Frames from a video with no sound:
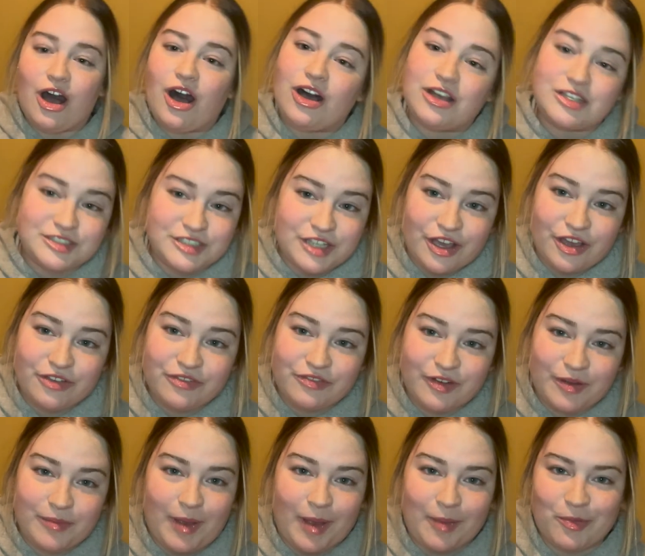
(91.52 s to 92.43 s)
Also
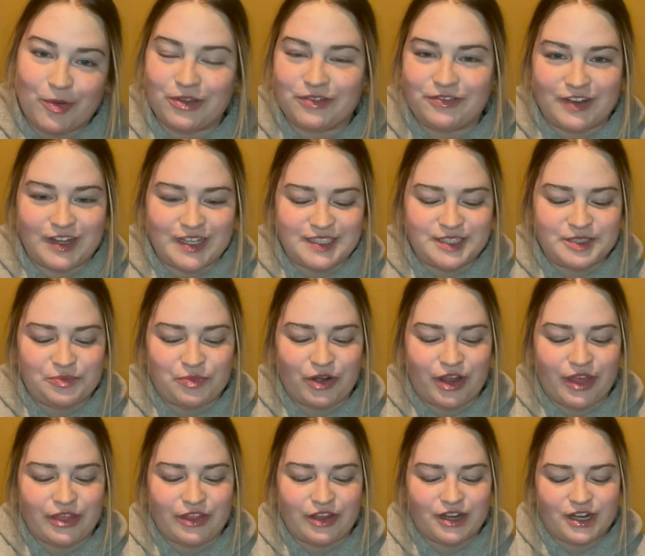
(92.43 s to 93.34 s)
from my boyfriend's
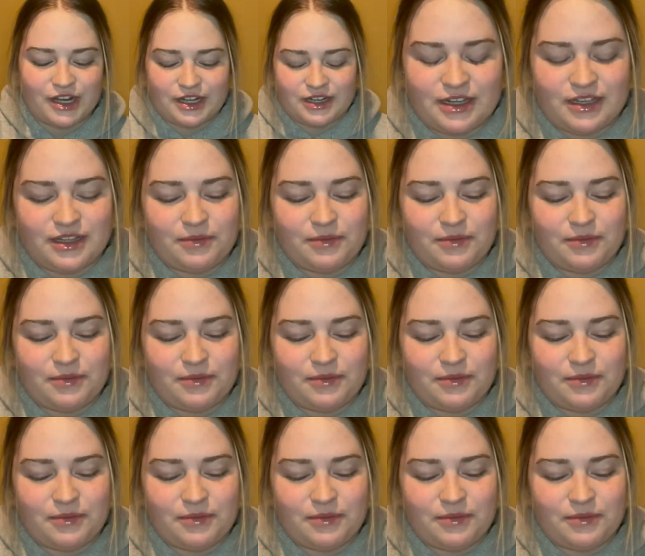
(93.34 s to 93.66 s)
brother,